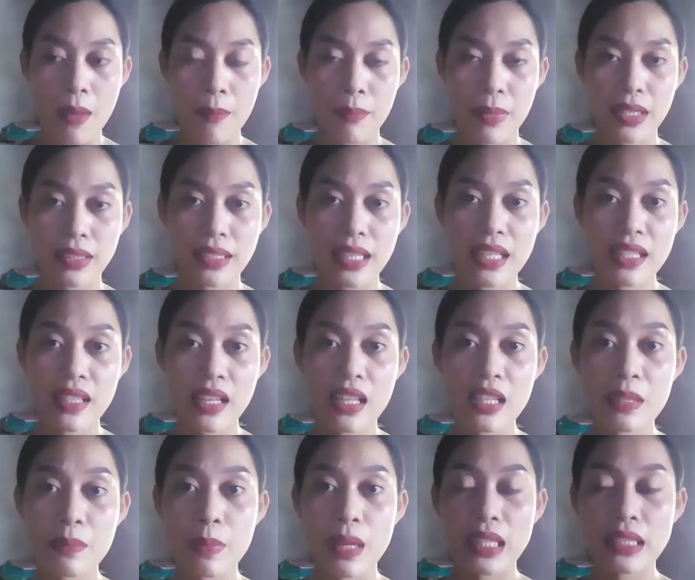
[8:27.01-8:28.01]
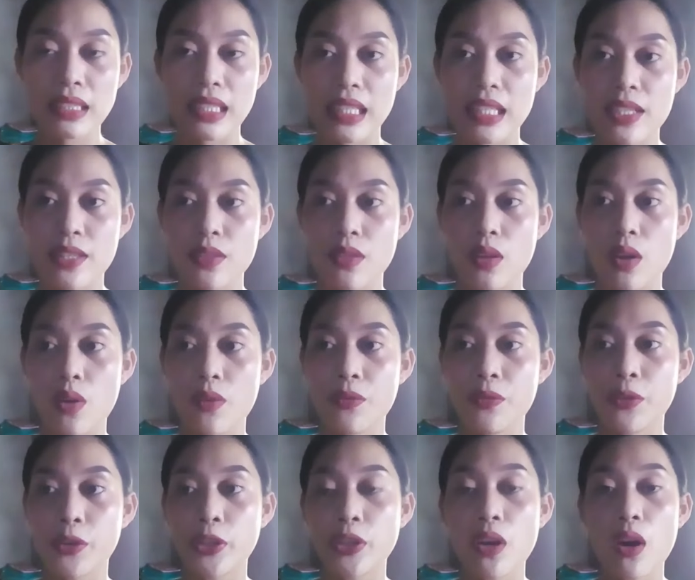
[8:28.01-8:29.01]
but assessment is
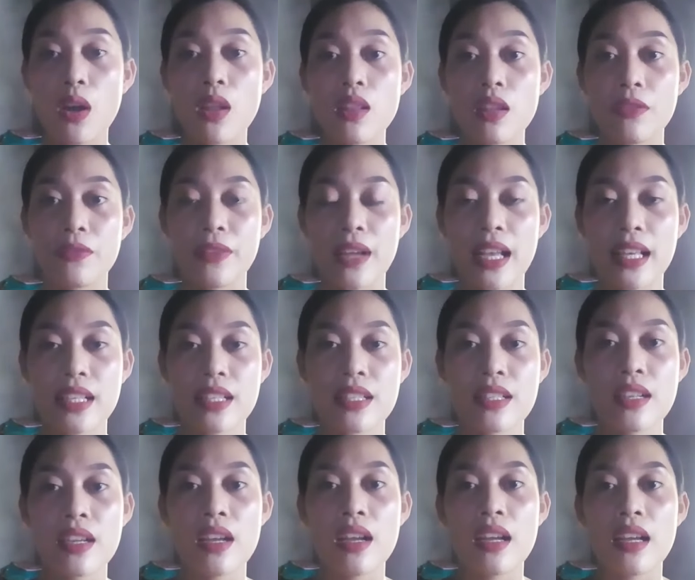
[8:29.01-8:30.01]
for all of us,